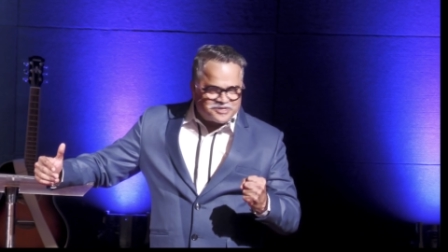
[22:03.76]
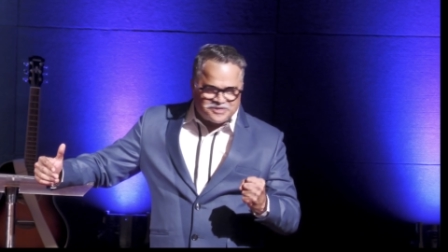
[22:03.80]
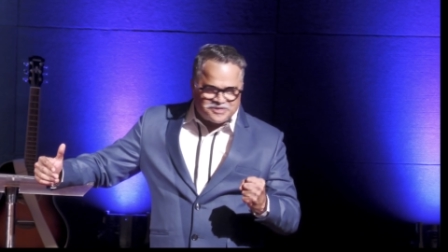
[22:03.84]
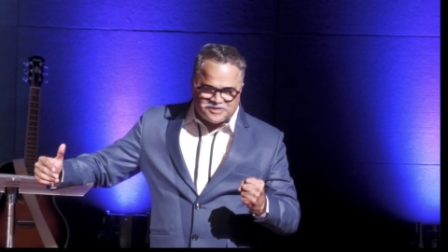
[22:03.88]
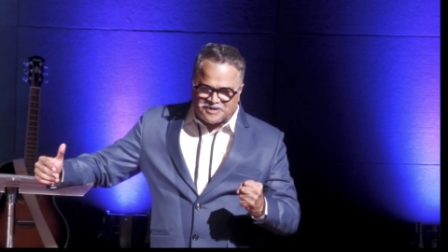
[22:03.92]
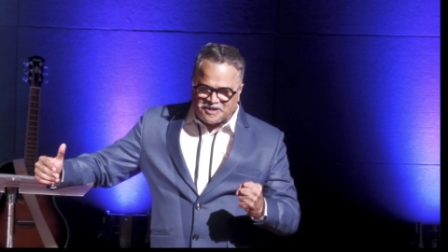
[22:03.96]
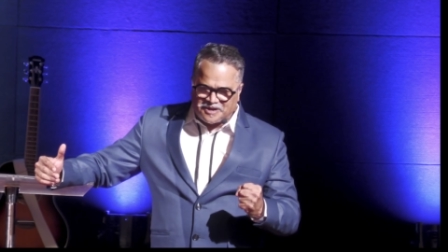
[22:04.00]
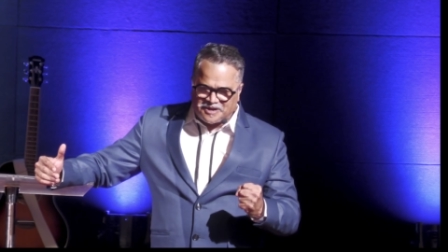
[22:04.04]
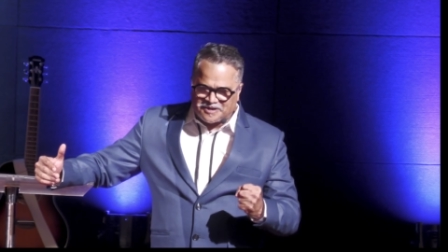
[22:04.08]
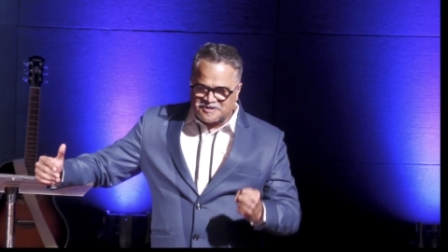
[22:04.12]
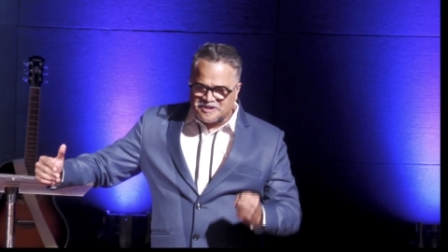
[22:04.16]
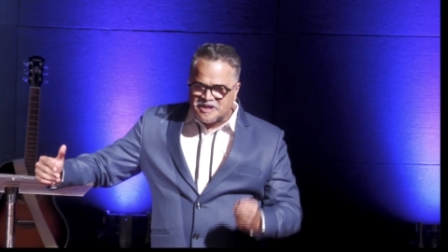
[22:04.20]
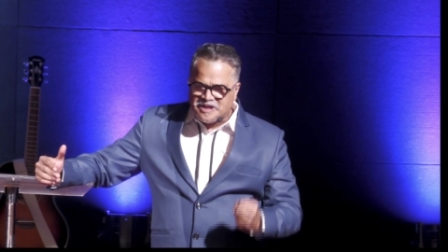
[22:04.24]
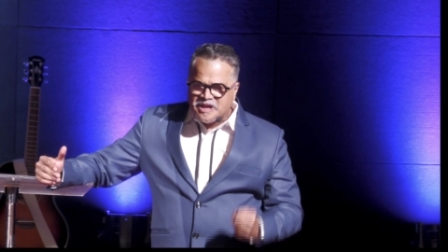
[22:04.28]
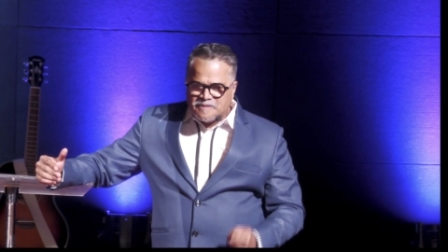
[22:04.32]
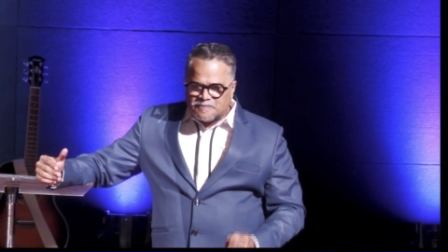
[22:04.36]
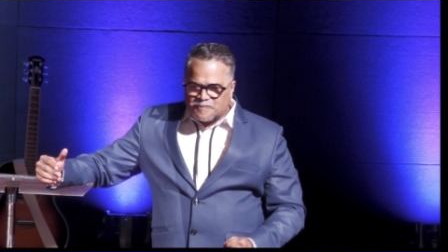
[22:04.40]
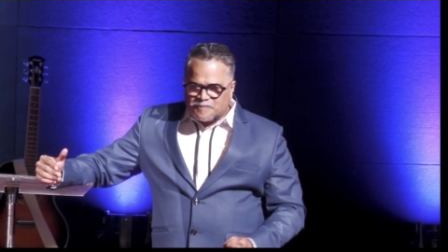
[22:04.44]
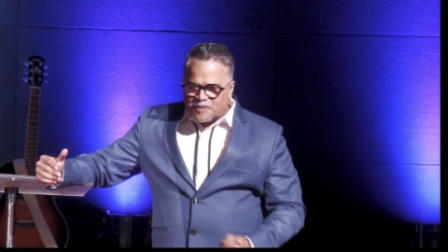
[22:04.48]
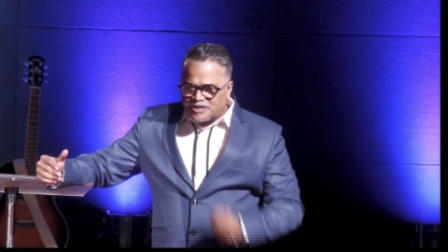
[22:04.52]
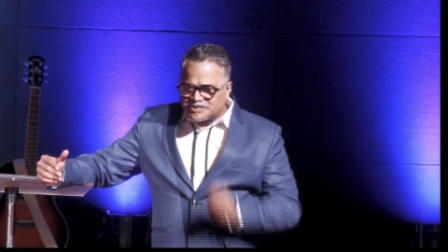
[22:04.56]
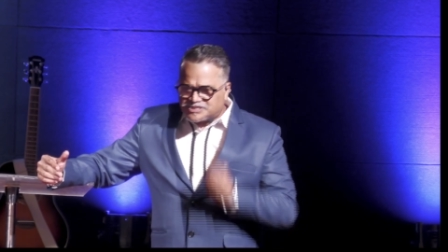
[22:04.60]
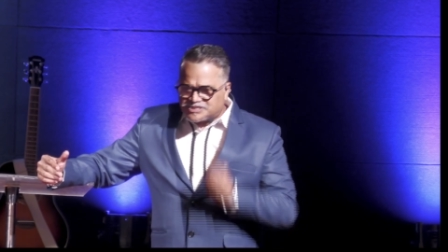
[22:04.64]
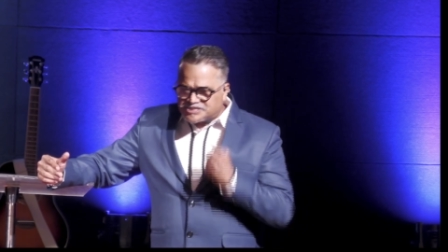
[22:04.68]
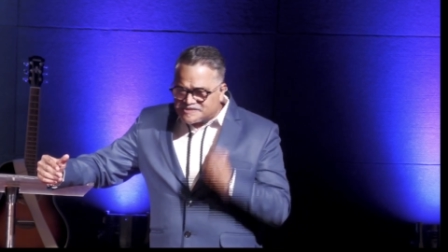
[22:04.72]
to God.
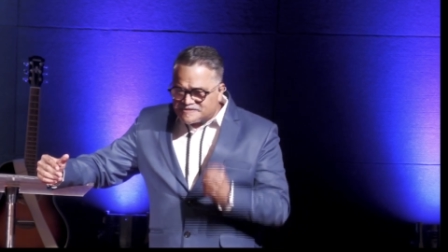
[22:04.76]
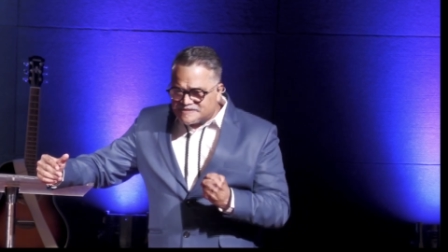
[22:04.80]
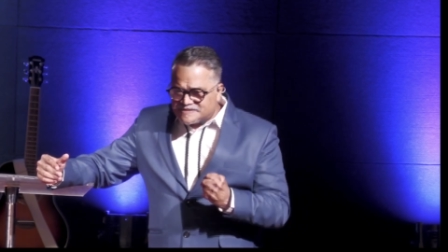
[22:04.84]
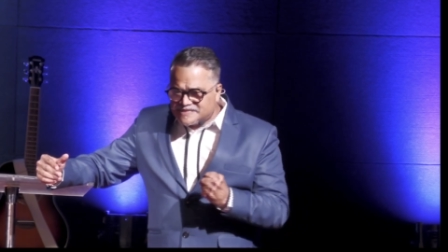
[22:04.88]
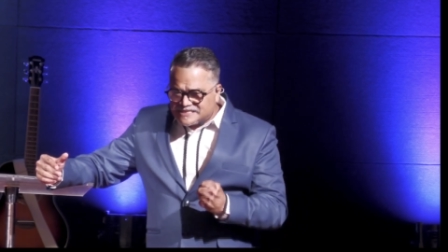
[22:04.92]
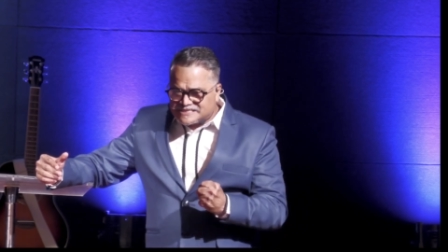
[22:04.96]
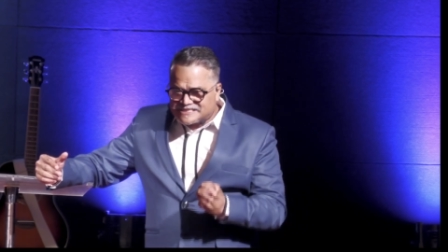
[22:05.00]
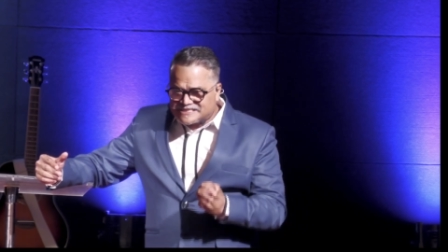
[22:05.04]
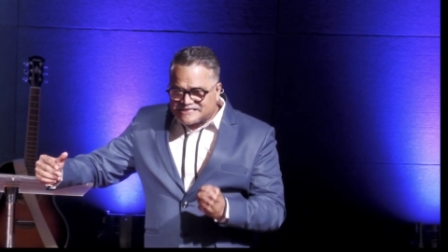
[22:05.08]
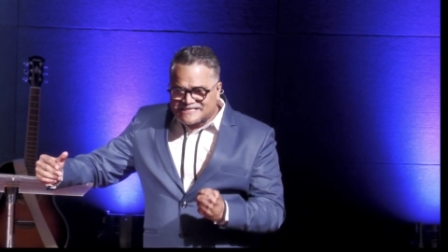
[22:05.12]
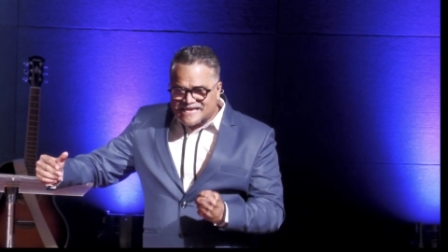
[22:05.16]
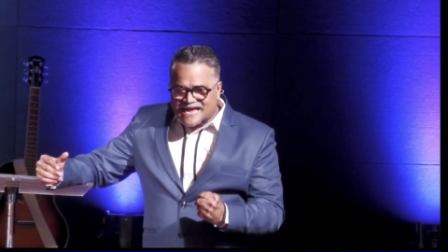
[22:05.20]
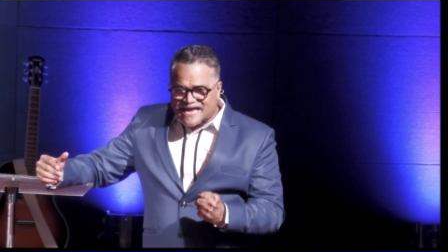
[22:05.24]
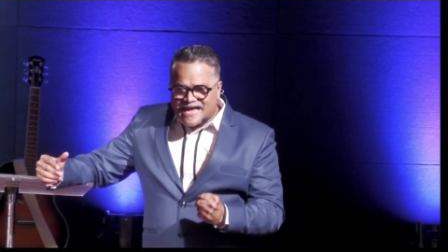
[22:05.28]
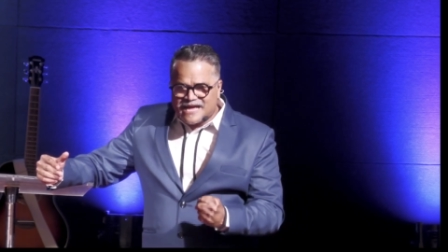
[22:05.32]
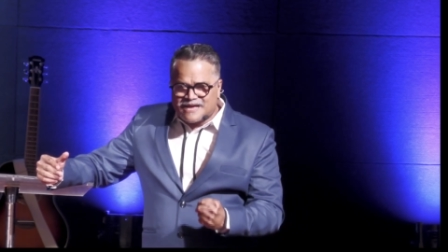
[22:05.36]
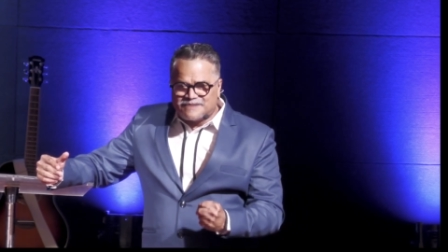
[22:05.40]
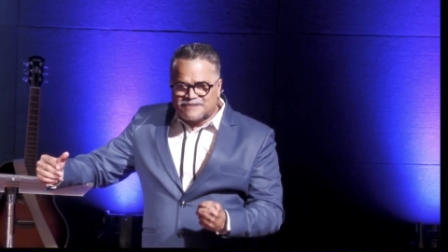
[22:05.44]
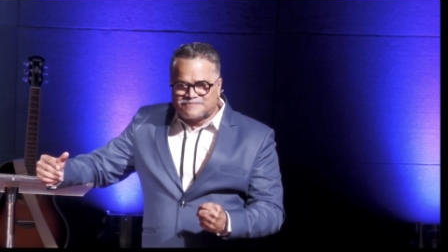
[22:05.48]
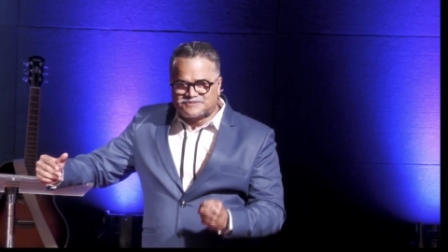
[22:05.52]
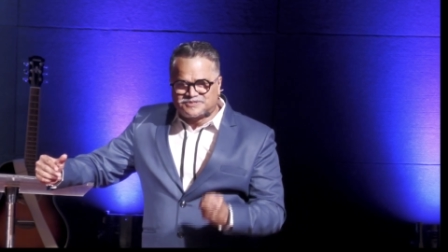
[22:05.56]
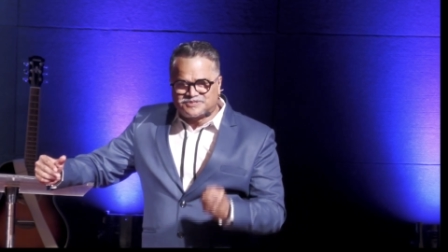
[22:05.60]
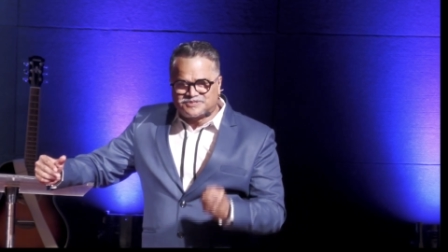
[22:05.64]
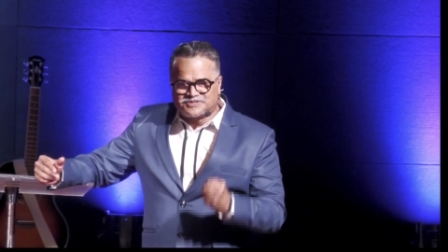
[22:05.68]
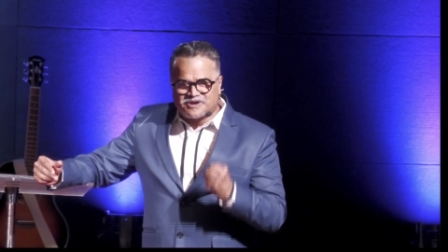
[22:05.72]
Most of the
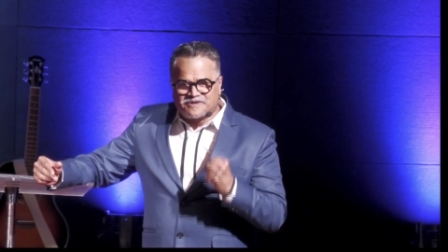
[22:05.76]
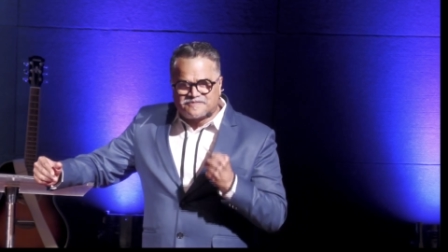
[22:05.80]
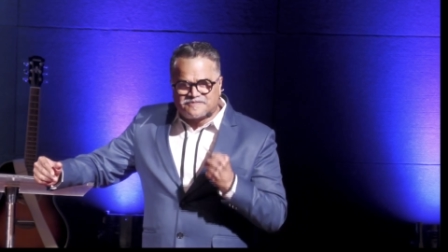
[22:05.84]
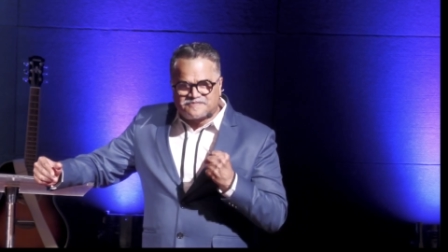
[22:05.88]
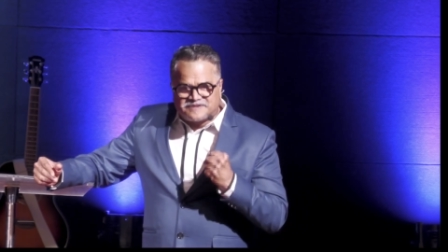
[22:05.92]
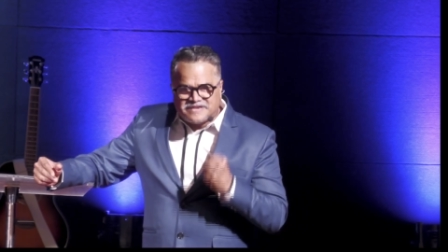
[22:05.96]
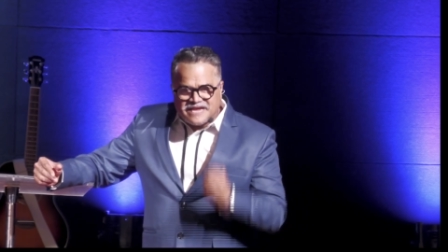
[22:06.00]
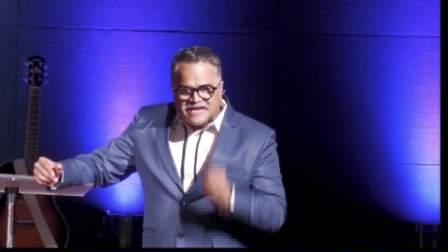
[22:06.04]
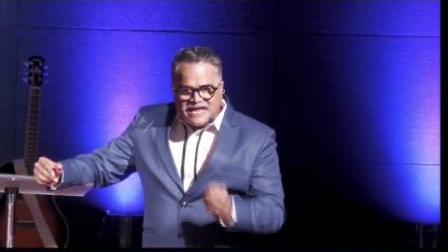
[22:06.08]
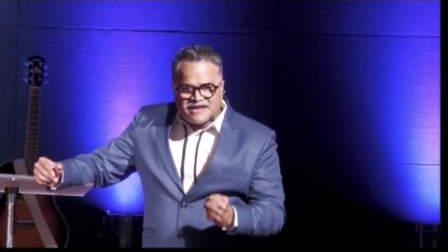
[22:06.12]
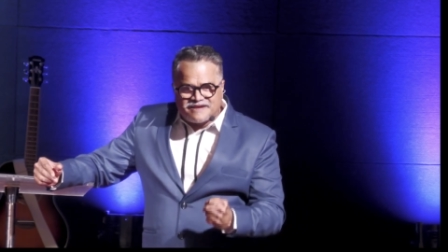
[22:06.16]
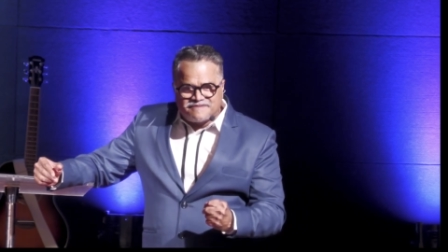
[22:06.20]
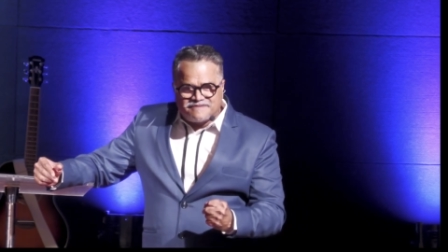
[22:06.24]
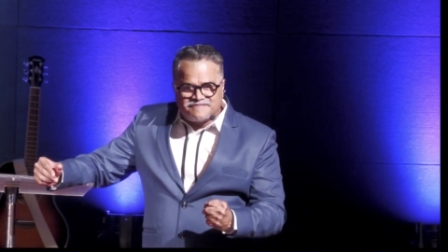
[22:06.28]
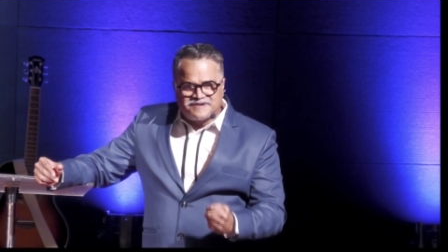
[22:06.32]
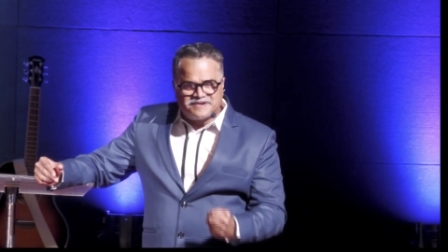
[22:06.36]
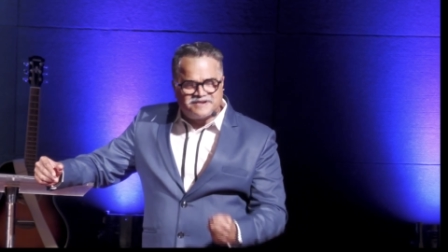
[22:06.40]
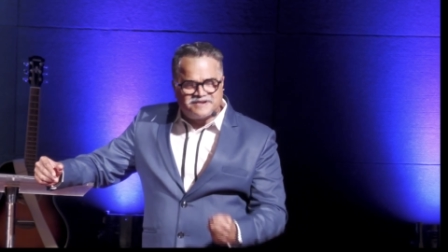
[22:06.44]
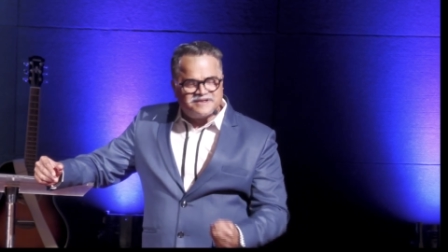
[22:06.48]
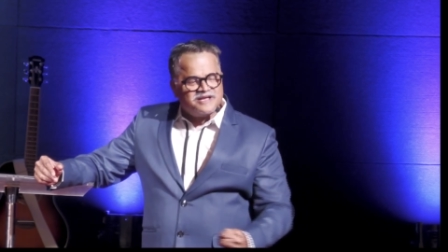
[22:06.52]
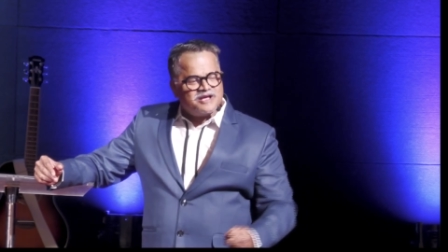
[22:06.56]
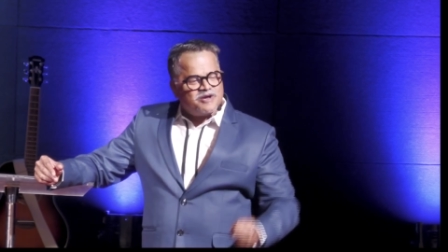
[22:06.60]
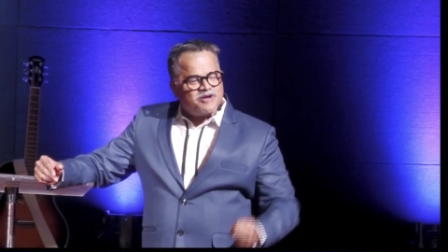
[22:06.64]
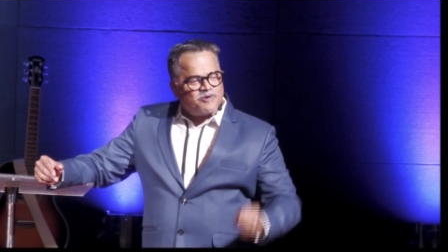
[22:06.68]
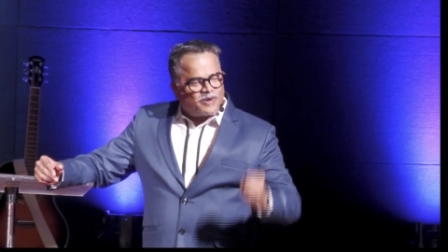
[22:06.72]
Psalms of David